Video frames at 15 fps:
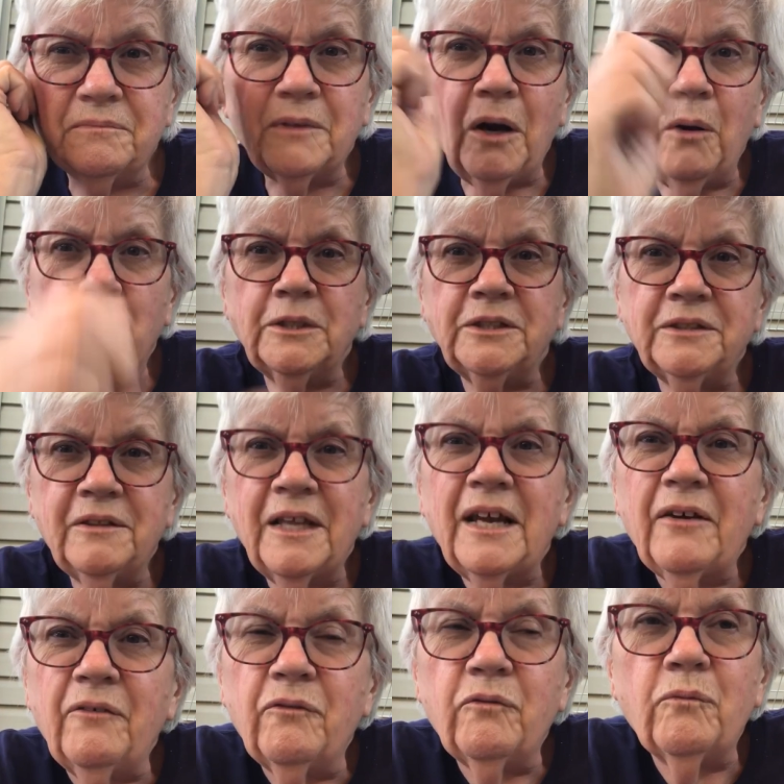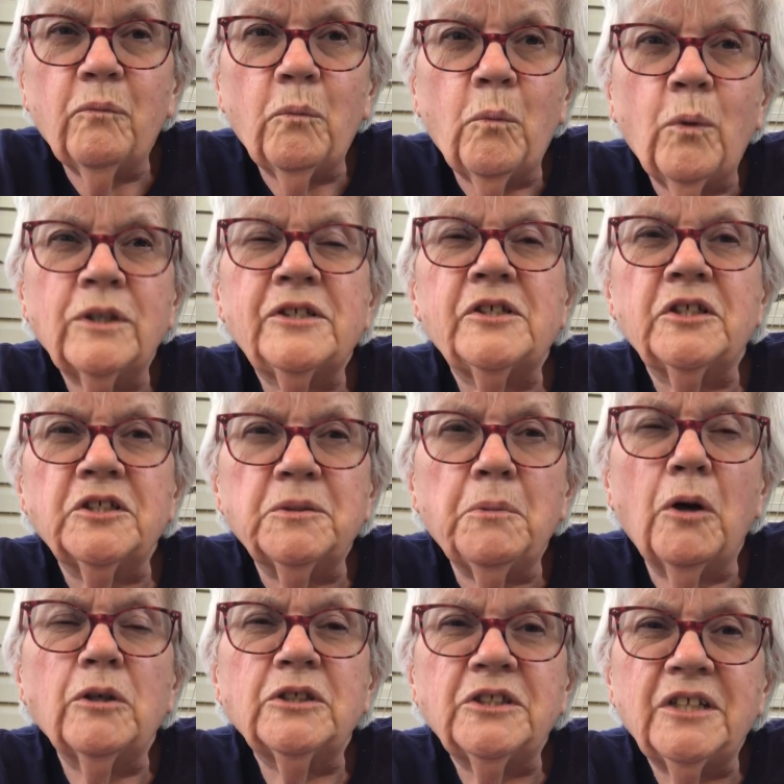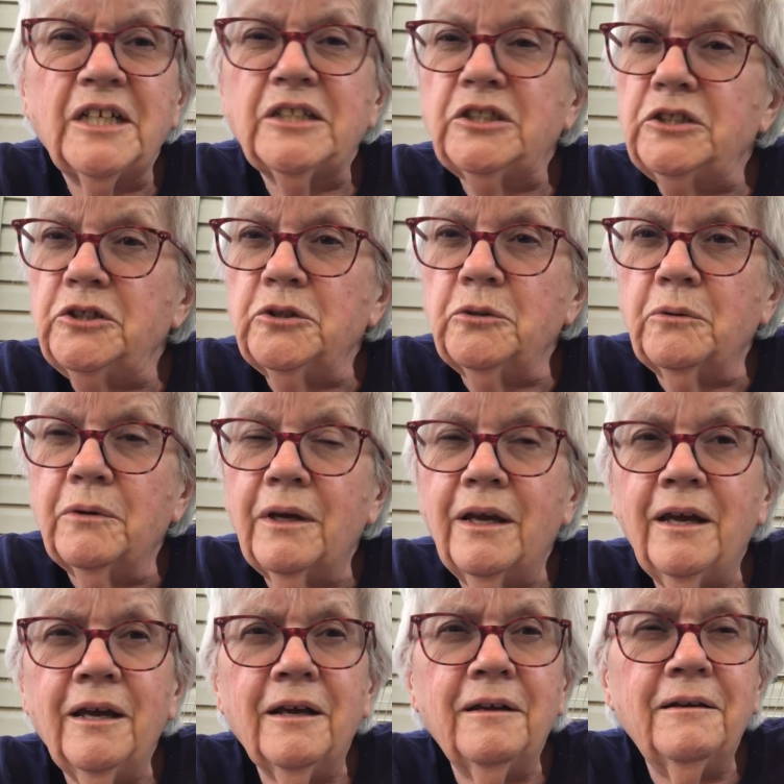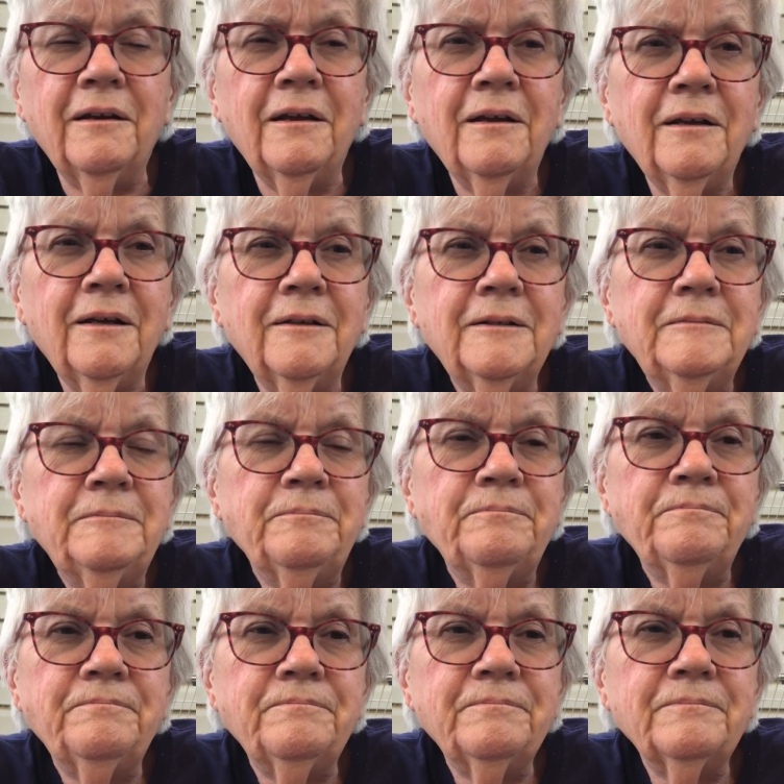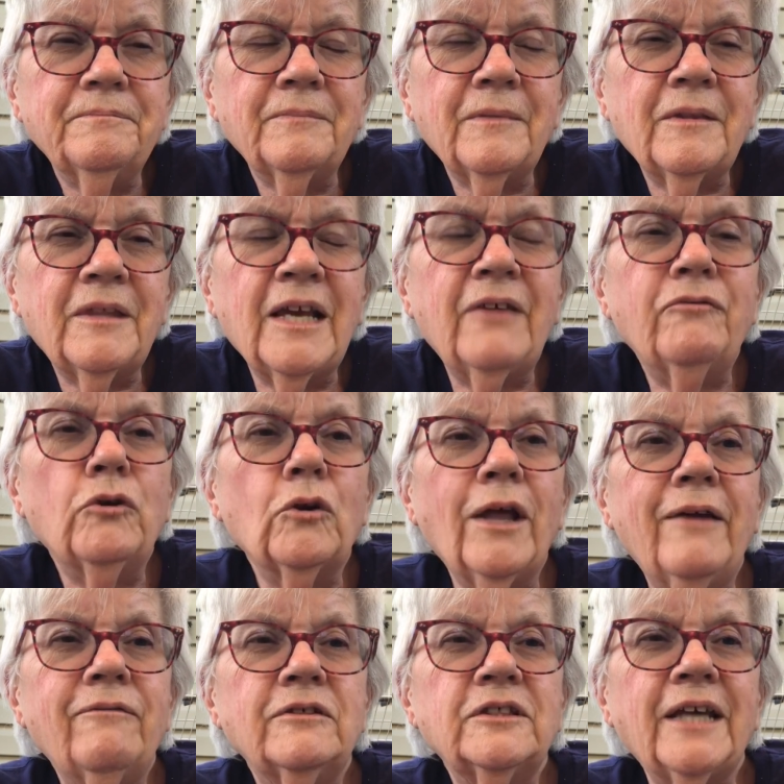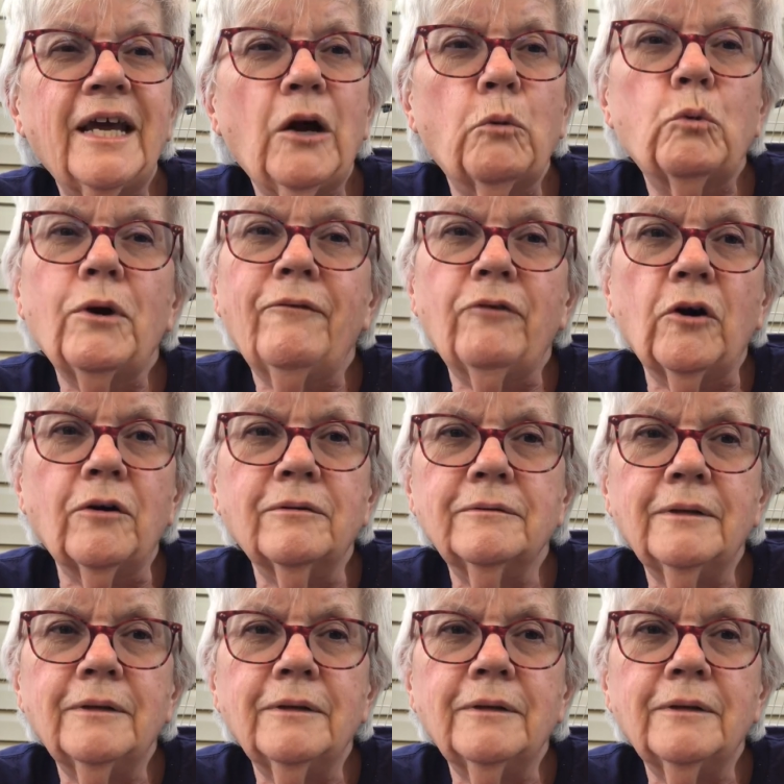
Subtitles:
Always think of what's the smartest thing to do. And think of your life as like a river.